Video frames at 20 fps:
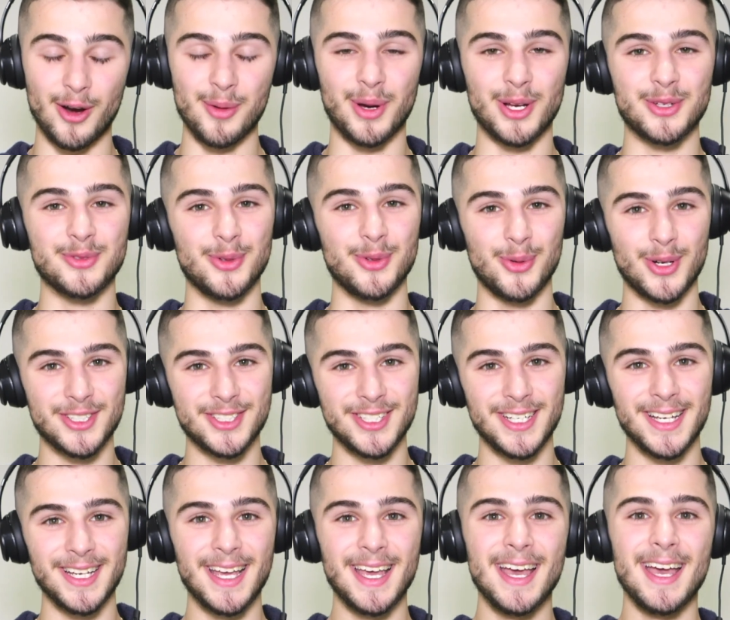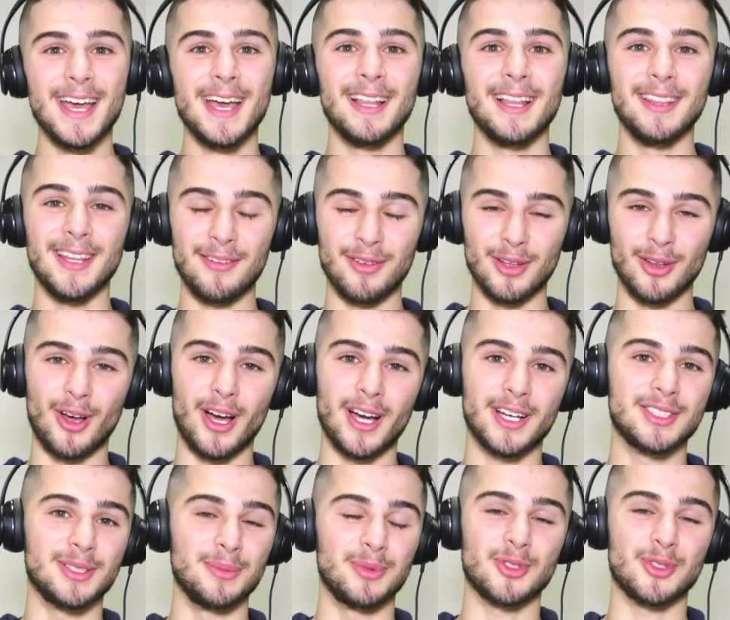for watching. Leave a like,
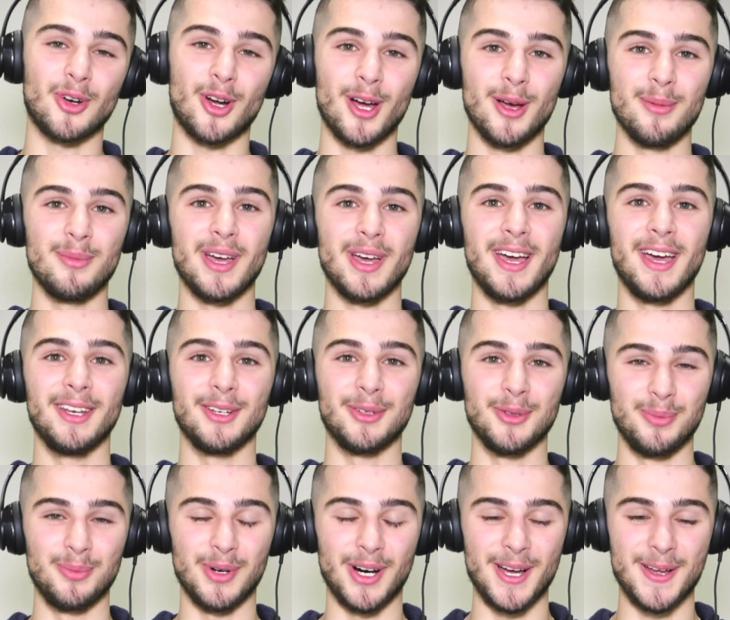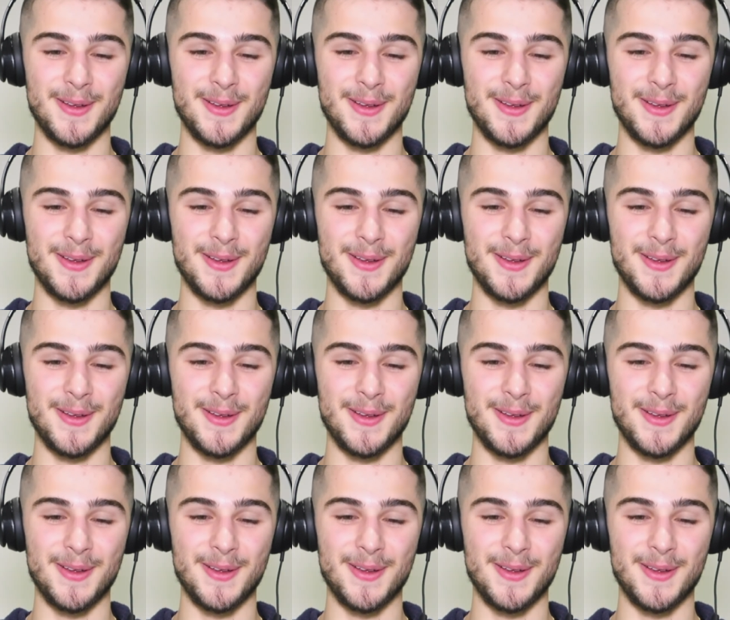subscribe, and goodbye.